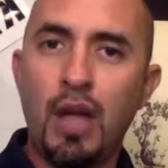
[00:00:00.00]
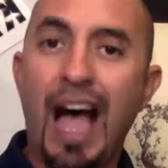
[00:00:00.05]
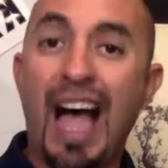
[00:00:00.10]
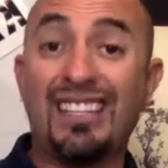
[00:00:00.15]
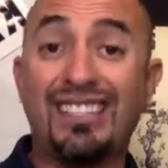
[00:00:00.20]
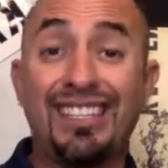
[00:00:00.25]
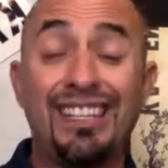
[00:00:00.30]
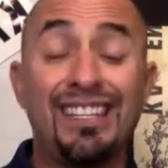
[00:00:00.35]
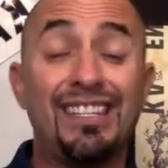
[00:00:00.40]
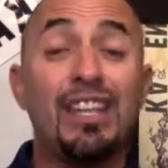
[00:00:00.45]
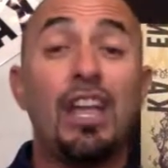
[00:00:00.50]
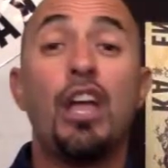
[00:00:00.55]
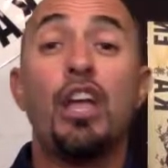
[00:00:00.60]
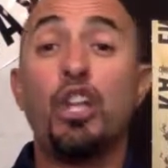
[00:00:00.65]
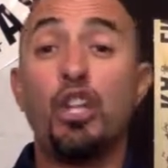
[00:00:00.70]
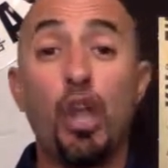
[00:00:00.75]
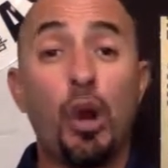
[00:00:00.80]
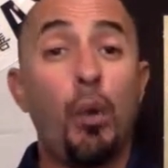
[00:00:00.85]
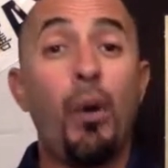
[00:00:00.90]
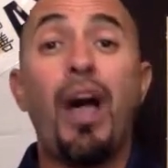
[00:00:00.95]
I says,
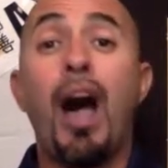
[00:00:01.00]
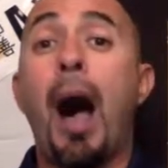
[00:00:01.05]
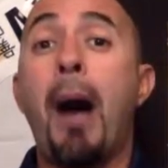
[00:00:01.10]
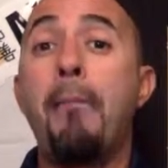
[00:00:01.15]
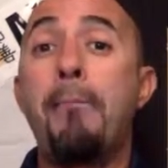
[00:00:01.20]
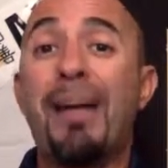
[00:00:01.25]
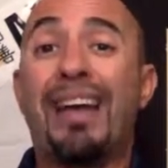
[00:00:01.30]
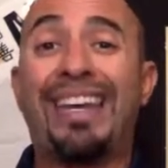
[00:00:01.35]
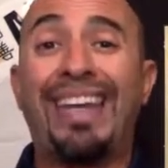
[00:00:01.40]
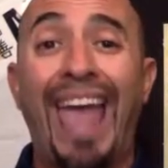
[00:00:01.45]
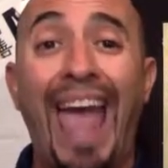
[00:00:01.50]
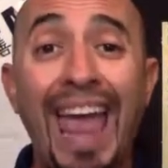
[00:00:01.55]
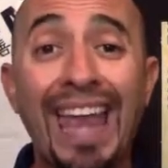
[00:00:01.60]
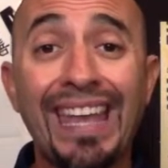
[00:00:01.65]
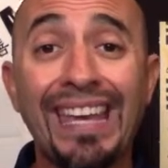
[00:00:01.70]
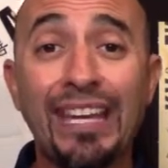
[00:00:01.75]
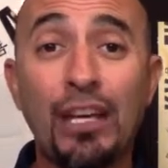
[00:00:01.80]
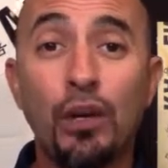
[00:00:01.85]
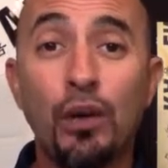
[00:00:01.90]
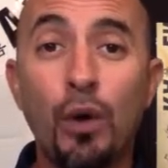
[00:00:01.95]
you know, a
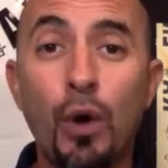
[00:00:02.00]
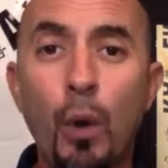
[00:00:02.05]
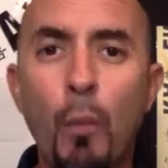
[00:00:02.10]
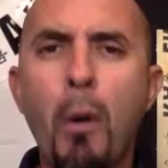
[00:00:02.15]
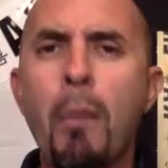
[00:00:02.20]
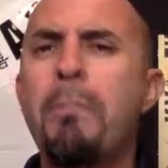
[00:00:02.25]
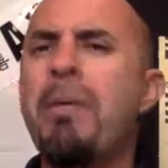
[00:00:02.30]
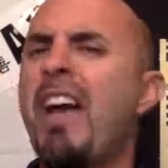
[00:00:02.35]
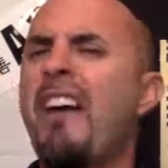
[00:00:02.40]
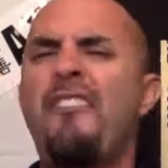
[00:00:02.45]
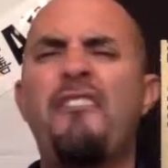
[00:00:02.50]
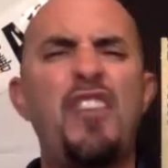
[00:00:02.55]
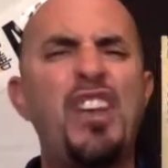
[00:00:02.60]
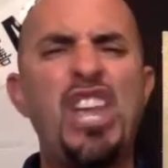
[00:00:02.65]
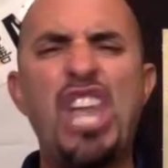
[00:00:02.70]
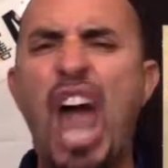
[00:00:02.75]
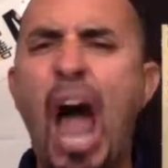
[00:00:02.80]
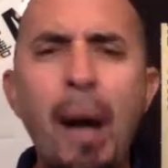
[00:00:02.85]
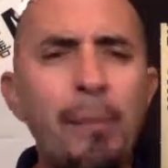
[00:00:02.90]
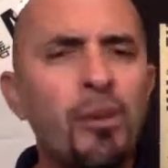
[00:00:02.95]
mechanic will be a
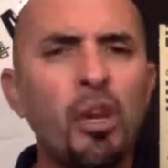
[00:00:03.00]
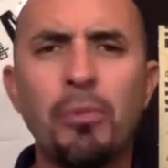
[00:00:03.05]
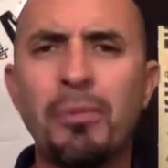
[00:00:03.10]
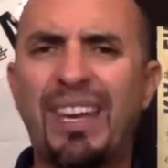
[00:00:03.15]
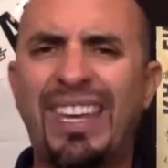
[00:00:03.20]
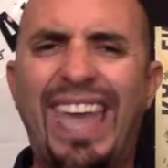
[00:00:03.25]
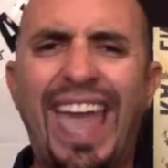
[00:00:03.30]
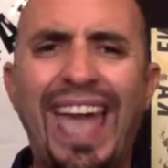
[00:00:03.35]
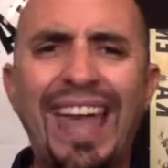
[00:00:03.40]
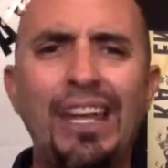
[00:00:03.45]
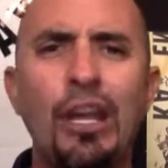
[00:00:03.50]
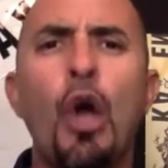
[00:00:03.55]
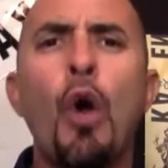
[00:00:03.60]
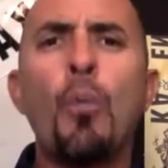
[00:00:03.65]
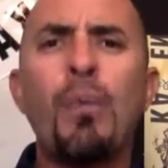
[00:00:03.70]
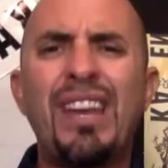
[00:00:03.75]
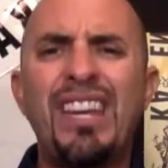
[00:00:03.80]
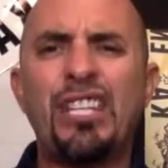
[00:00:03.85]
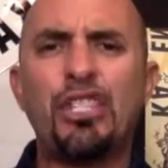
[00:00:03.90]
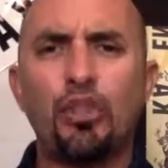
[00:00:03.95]
phenomenal mechanic
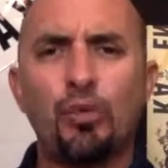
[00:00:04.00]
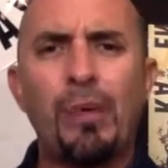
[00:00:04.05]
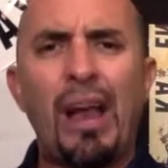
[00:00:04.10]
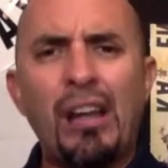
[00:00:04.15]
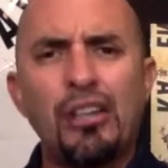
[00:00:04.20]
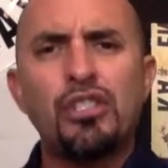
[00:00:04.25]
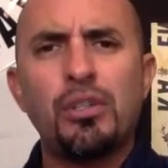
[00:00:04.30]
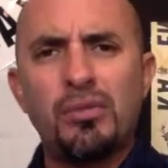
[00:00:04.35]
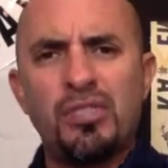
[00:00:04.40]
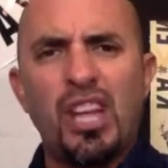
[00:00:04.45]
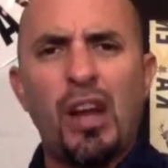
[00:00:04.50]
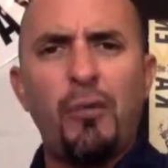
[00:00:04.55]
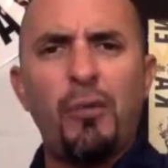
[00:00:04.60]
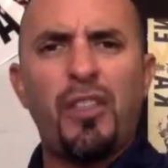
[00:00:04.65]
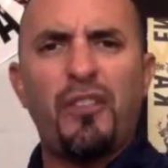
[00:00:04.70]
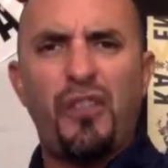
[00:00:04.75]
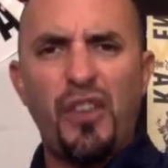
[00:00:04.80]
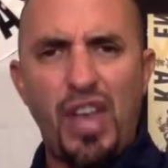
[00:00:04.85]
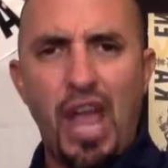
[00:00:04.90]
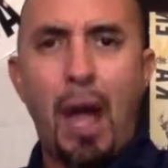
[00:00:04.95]
when he surrounds himself
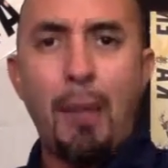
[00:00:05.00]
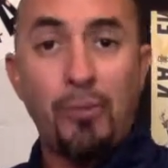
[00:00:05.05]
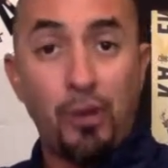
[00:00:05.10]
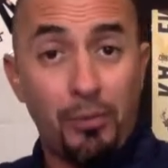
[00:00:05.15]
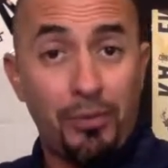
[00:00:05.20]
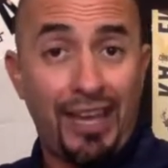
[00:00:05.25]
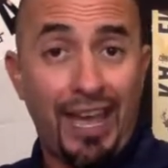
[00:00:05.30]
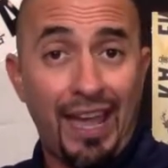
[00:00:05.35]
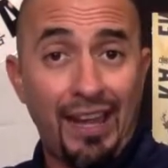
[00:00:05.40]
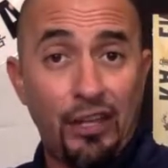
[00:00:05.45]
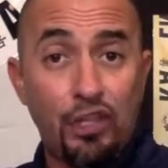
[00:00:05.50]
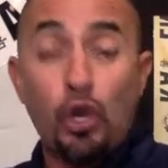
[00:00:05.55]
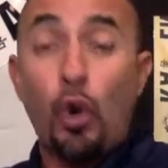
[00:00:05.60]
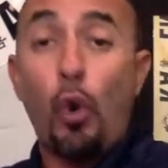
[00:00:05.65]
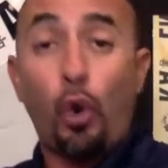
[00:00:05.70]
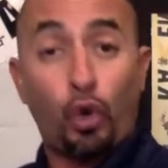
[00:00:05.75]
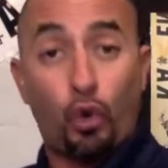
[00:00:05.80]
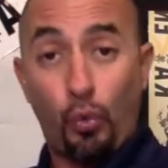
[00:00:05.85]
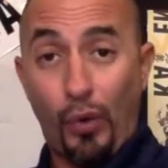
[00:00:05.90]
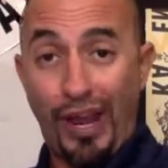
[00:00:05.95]
with phenomenal mechanics
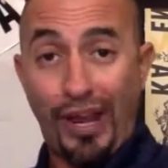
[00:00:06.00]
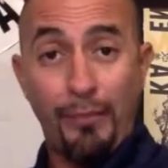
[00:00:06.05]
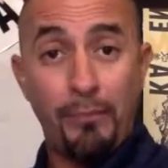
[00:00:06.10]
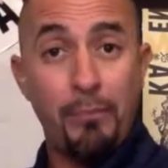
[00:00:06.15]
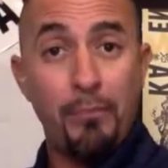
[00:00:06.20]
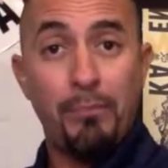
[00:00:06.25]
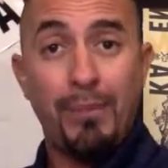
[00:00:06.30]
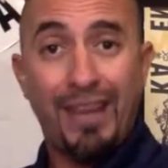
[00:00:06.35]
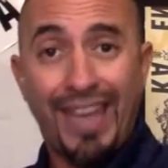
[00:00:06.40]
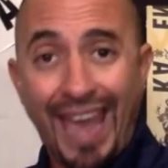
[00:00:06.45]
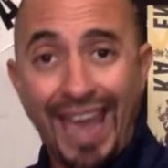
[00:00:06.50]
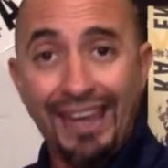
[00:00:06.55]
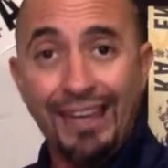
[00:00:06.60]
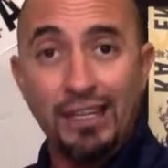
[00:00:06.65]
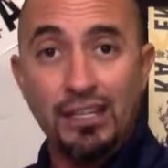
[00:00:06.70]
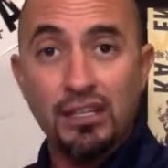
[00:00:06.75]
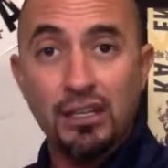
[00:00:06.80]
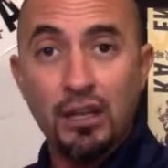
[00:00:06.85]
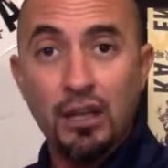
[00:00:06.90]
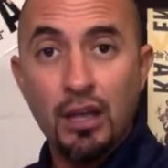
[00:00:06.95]
or great
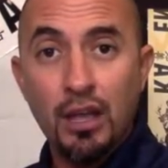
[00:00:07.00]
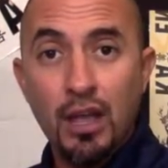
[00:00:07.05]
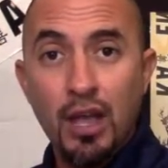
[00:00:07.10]
mechanics.